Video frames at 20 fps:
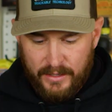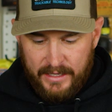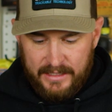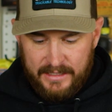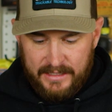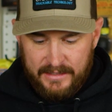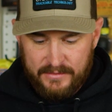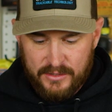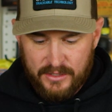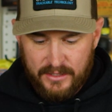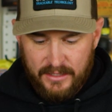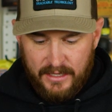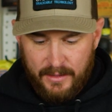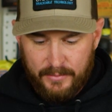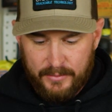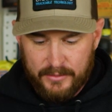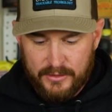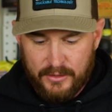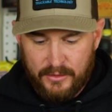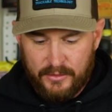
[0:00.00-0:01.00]
and gives you the
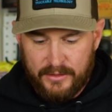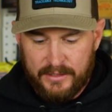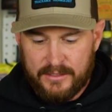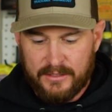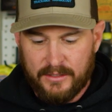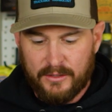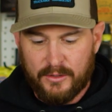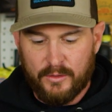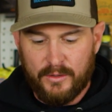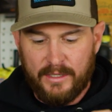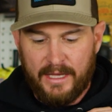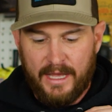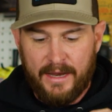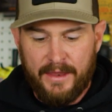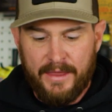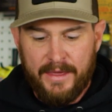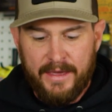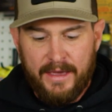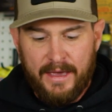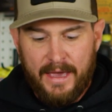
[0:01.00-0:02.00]
opportunity to
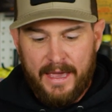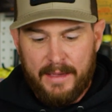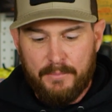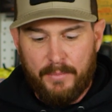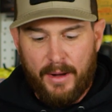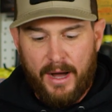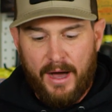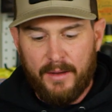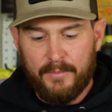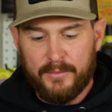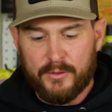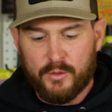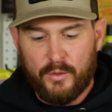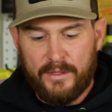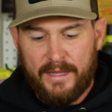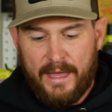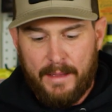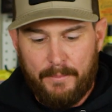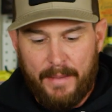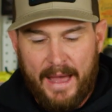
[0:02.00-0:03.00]
create a bond
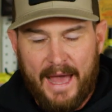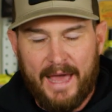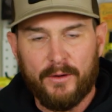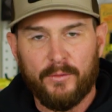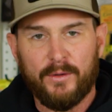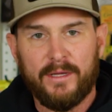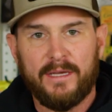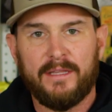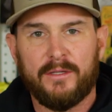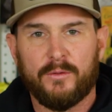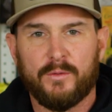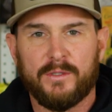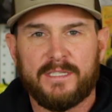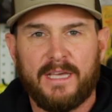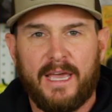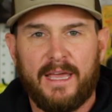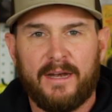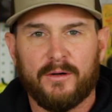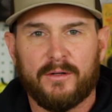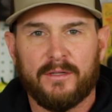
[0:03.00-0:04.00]
between that battery and the
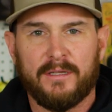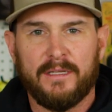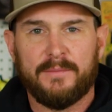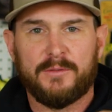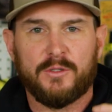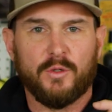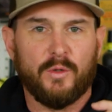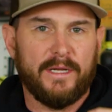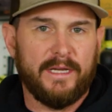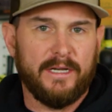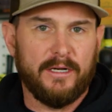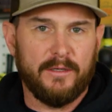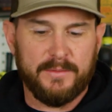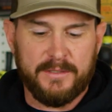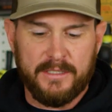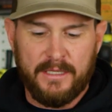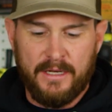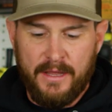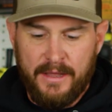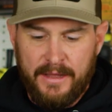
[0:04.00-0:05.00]
retainer clip, so it
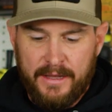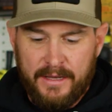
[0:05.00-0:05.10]
helps it